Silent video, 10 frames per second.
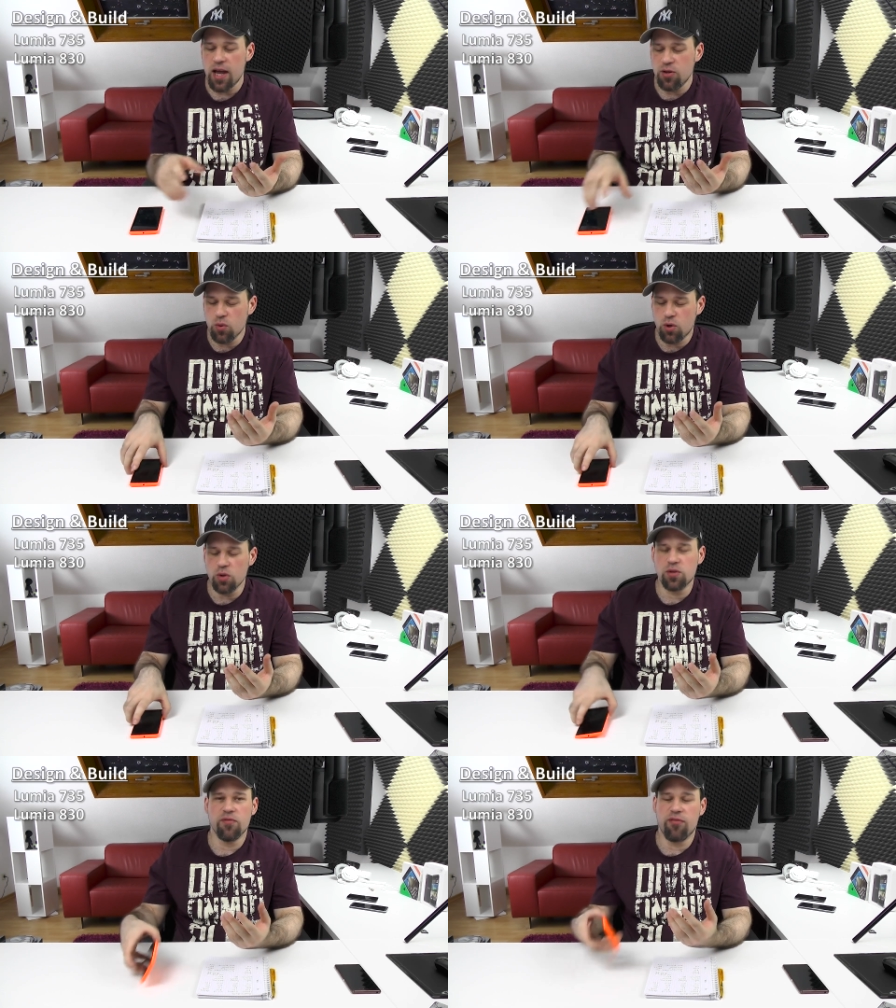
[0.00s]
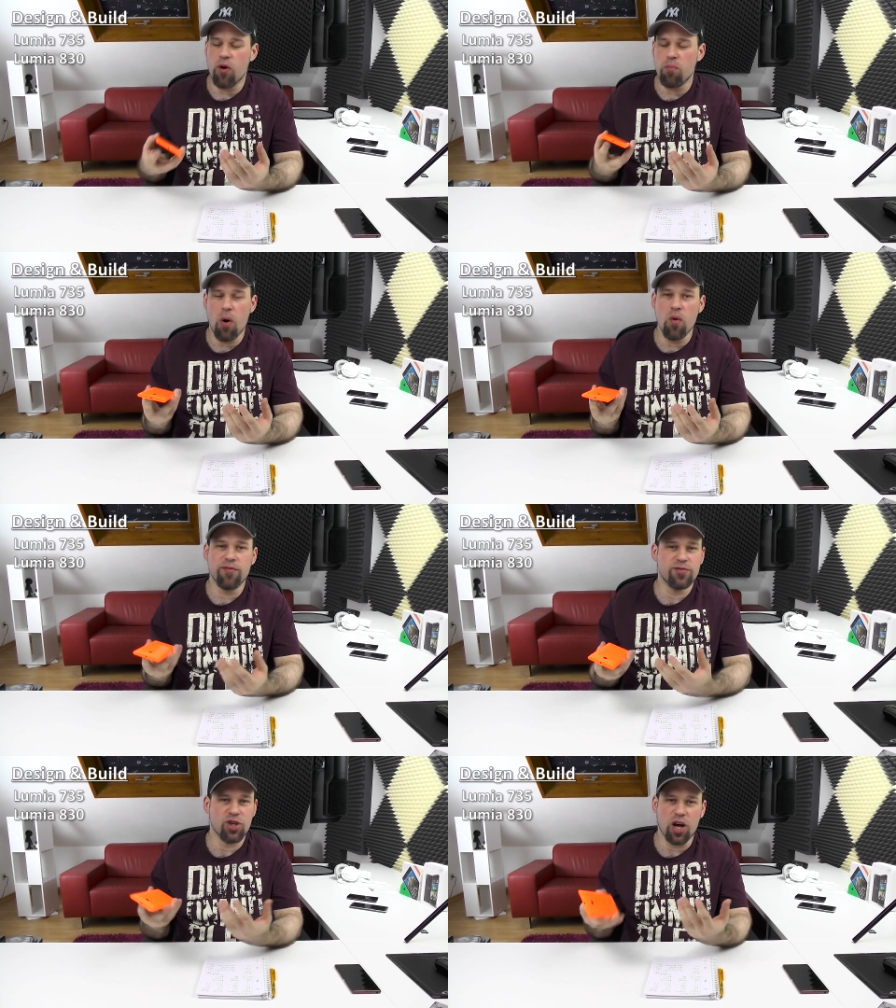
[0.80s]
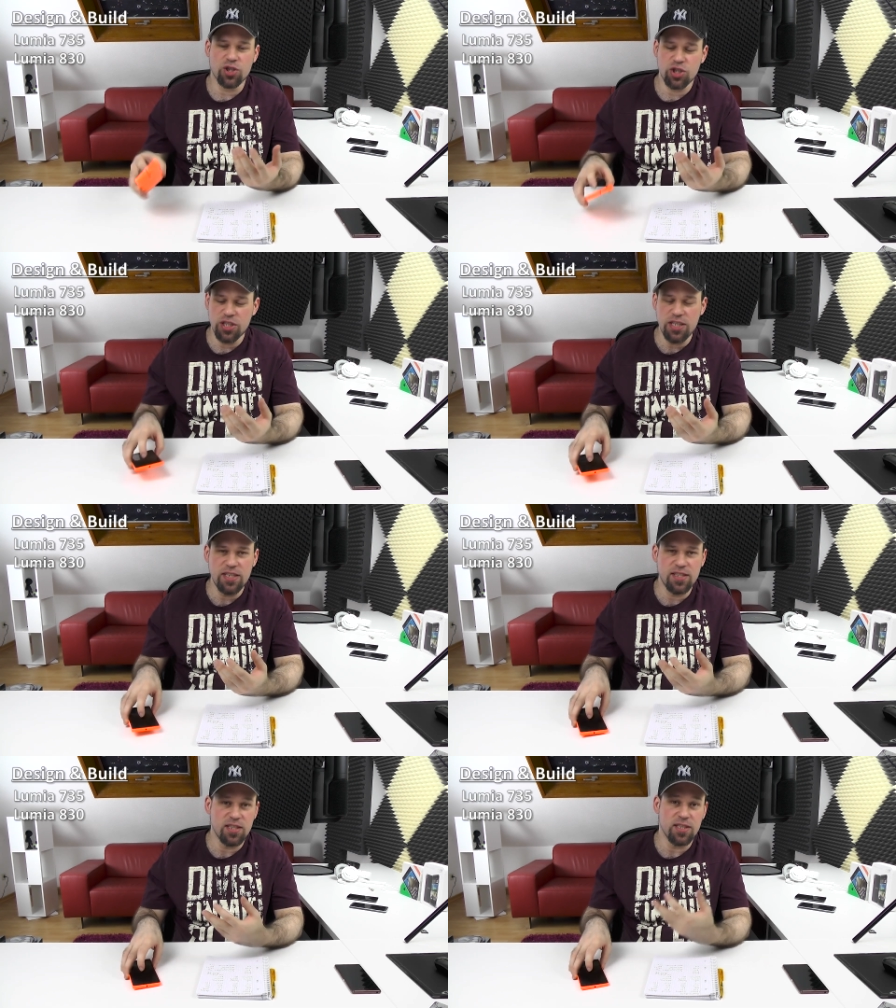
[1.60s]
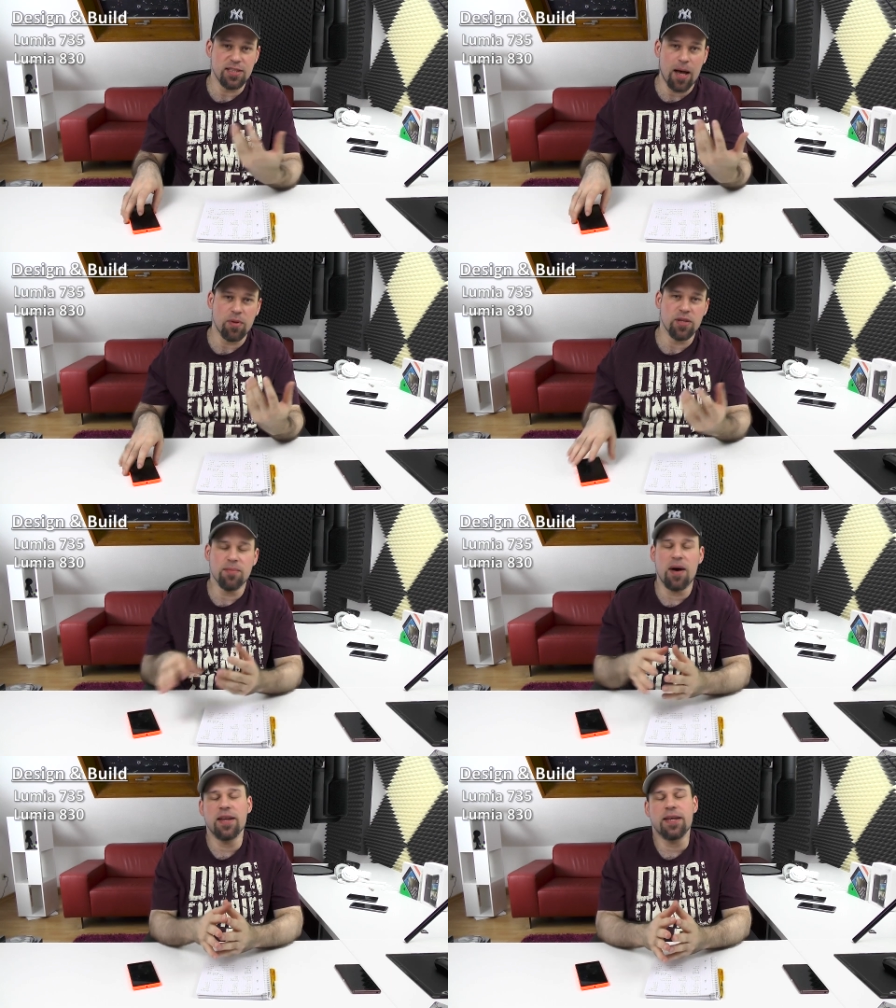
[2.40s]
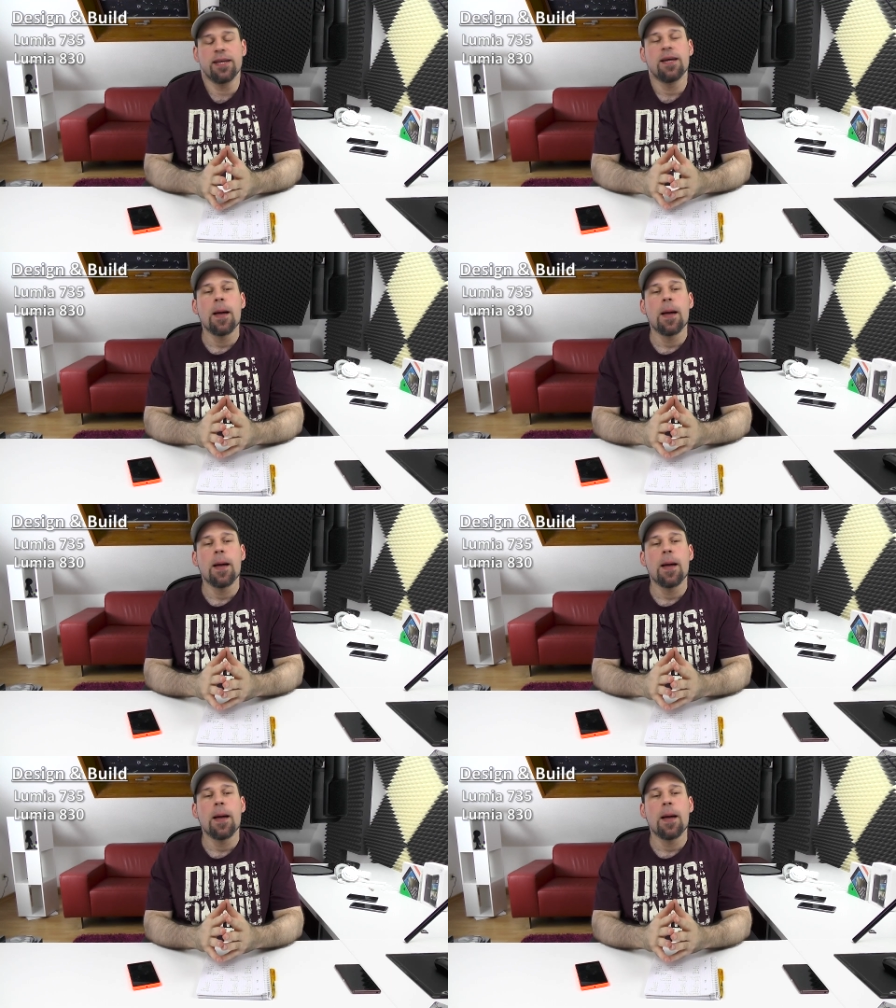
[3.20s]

and you could for both charge easy double the money.